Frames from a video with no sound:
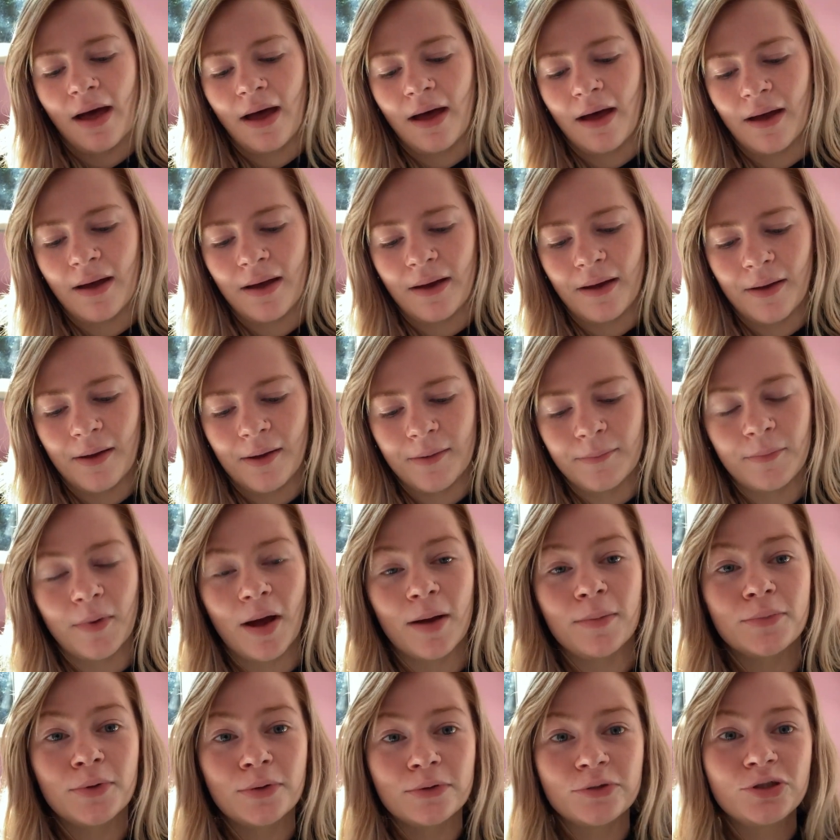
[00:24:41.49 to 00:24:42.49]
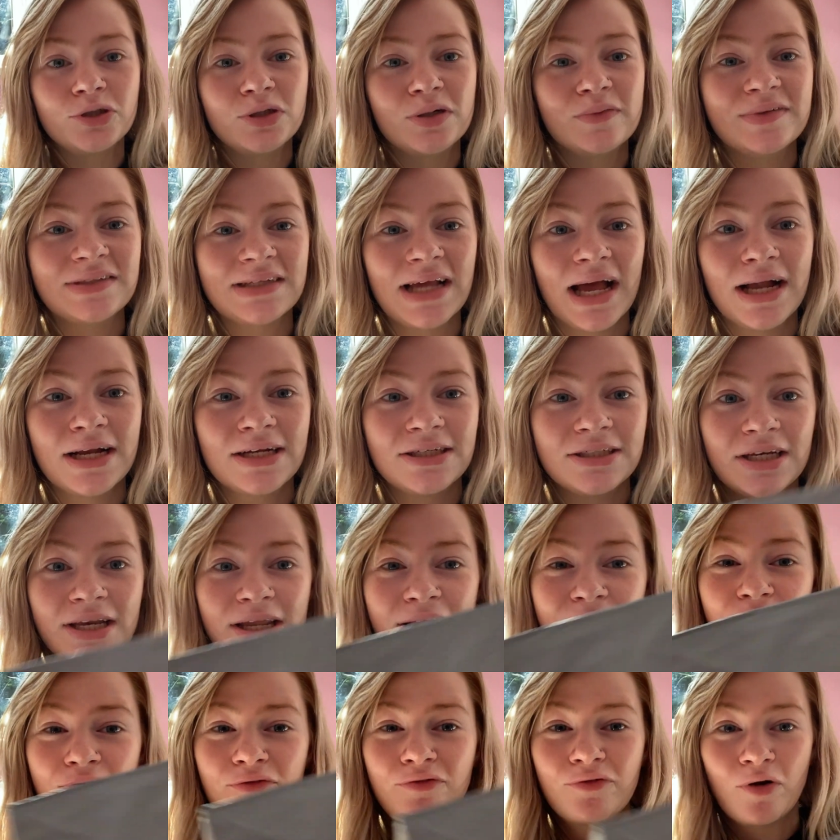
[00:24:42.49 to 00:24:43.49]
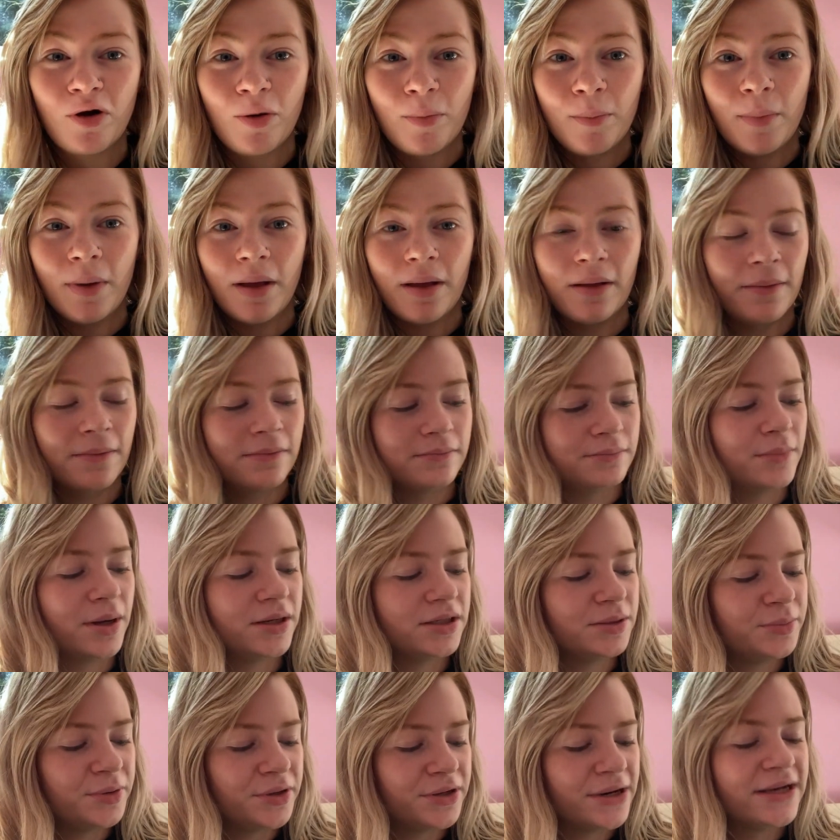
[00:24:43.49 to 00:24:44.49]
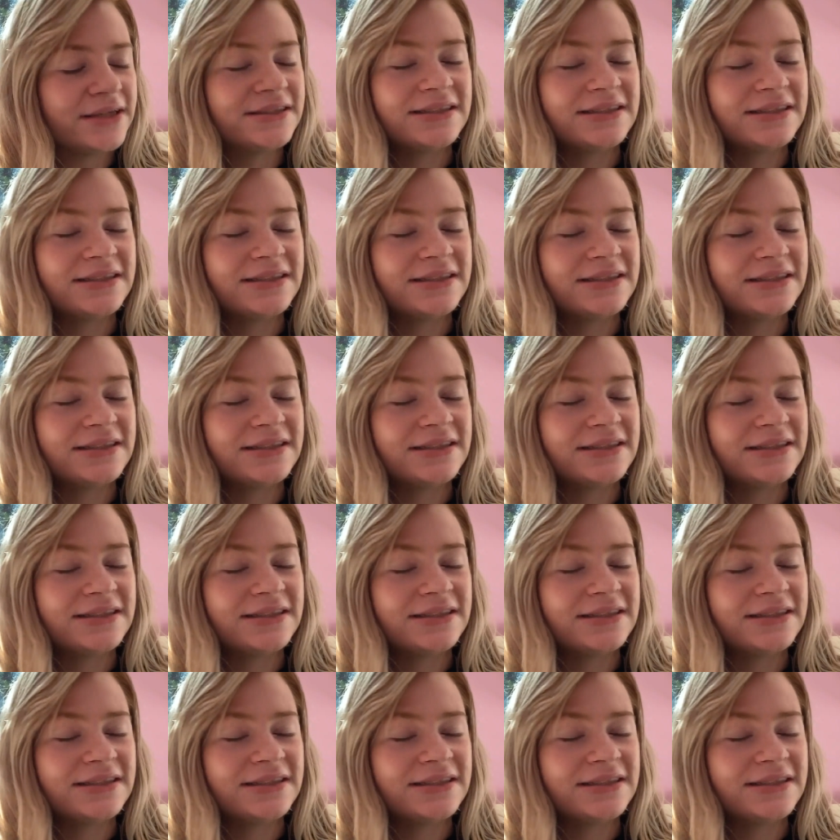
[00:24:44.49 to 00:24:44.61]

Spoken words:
I'm not sure if it's actually from Munbyn.